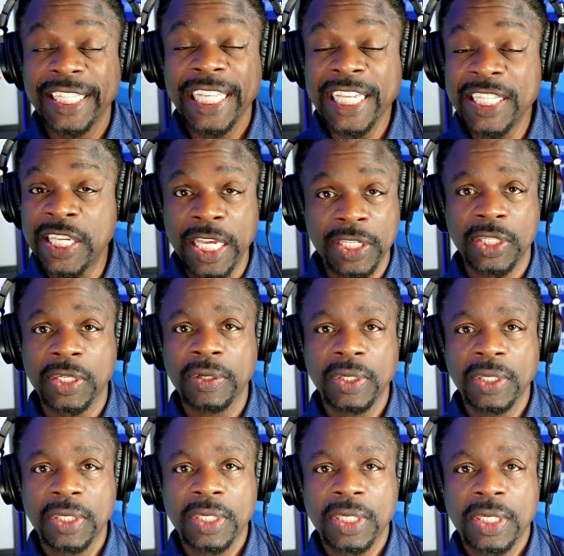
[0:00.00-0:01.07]
That's it.
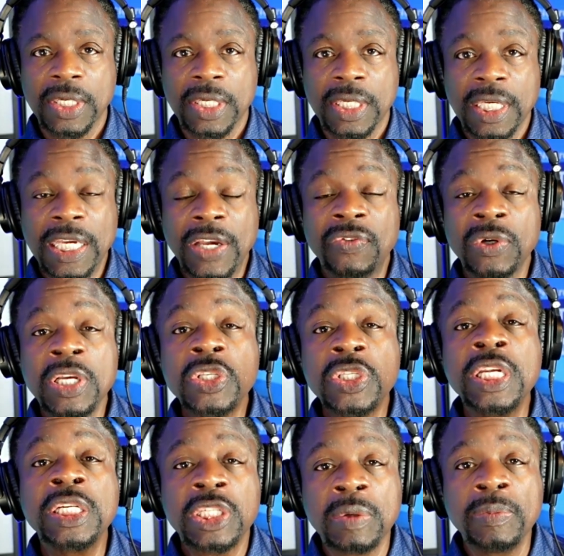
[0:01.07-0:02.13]
If you're
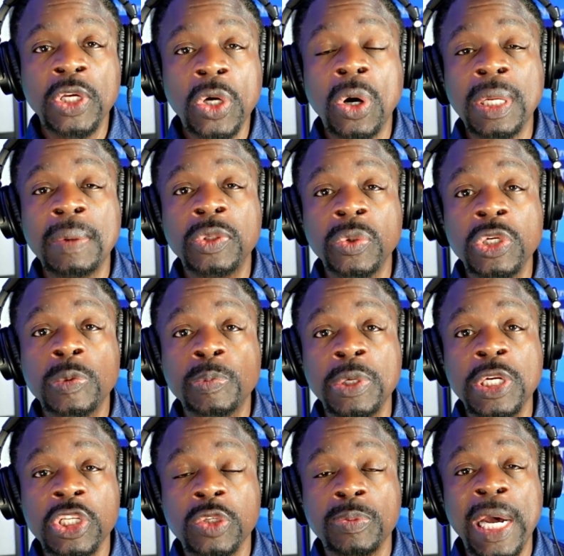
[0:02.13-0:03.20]
listening to me, all I'm doing is
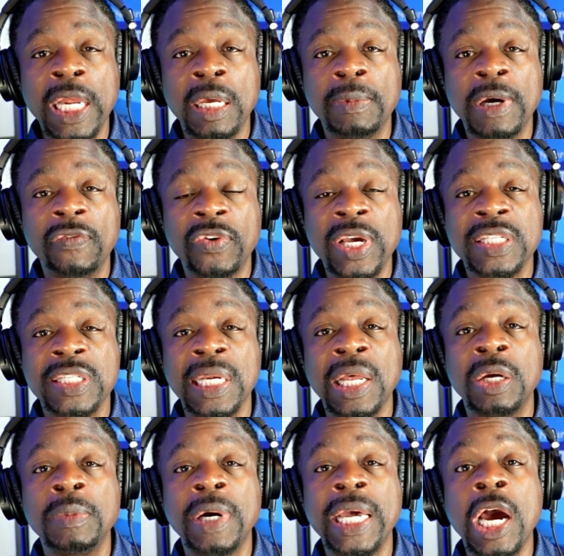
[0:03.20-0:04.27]
putting a smile on my face,
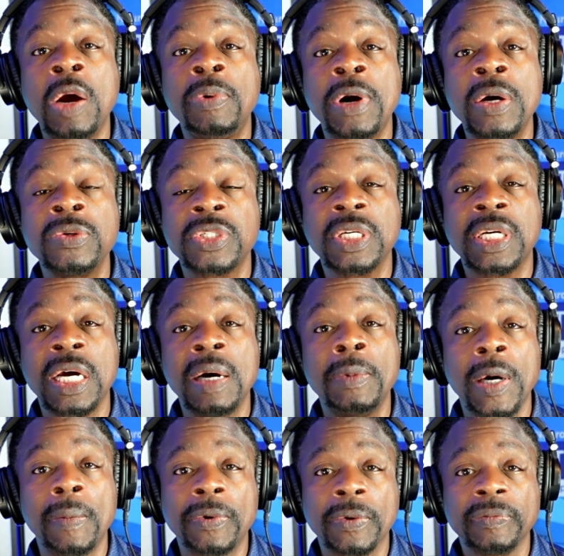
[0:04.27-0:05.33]
allowing my eyebrows to come
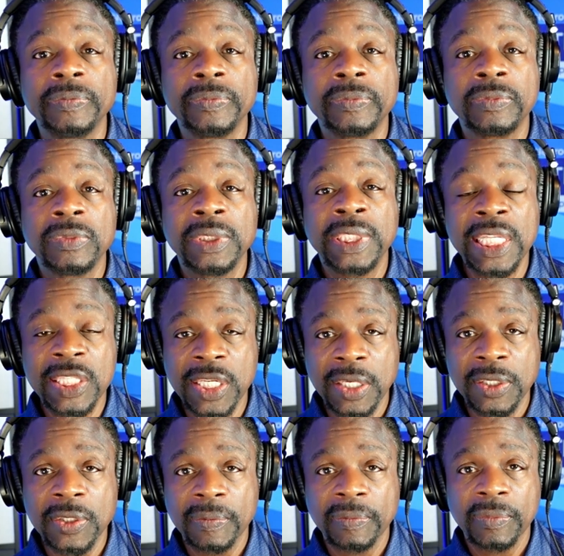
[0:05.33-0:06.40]
up. That's
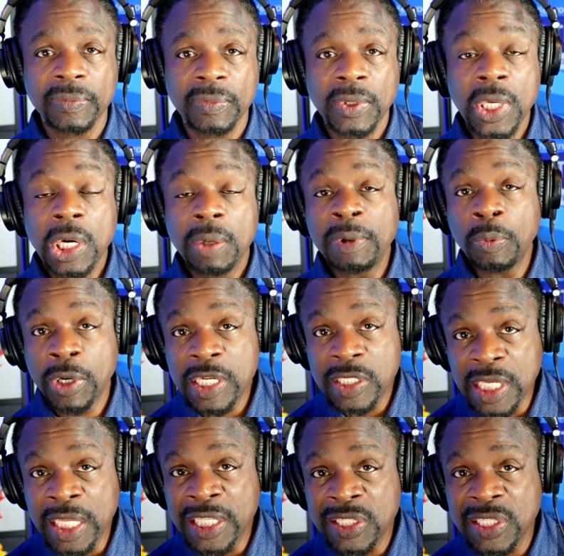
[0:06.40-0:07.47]
it. Remember what I
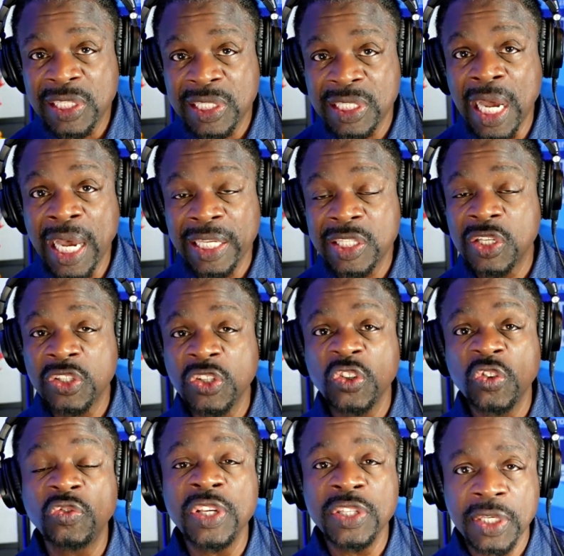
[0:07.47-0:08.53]
said, this is science, this
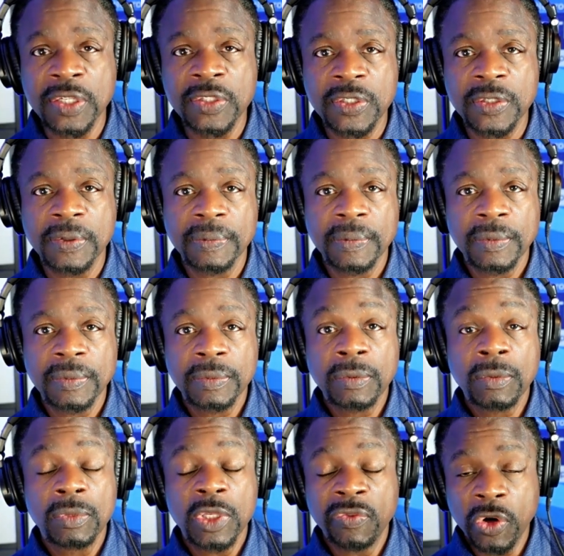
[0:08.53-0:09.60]
is physics.
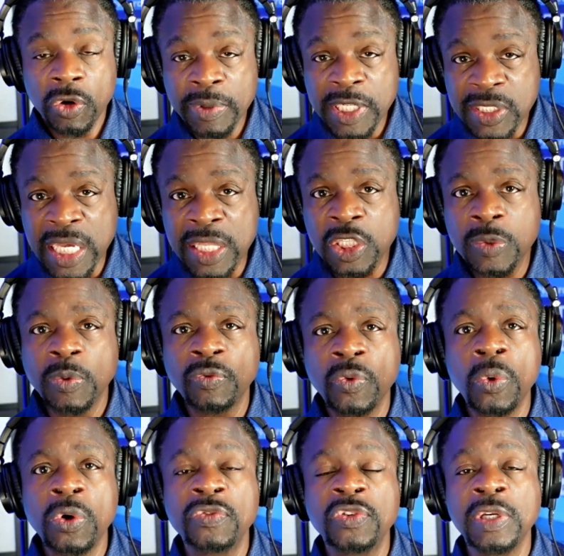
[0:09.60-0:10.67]
You've heard me say this
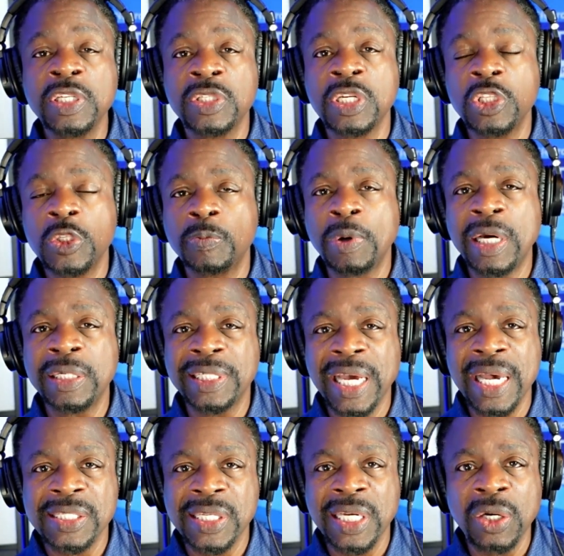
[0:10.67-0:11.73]
before if you listen to this
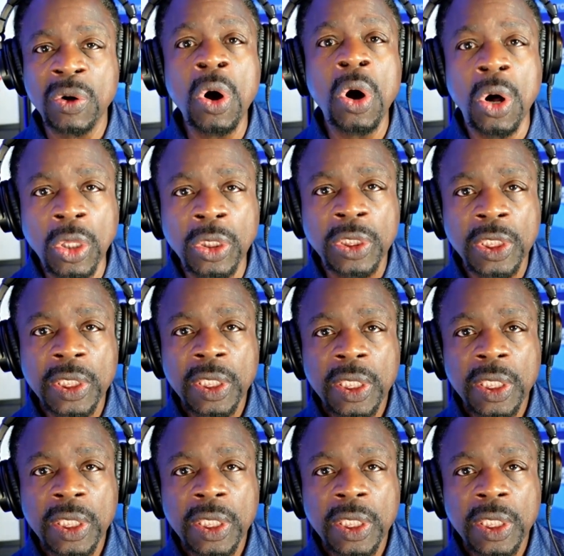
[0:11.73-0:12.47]
podcast at all.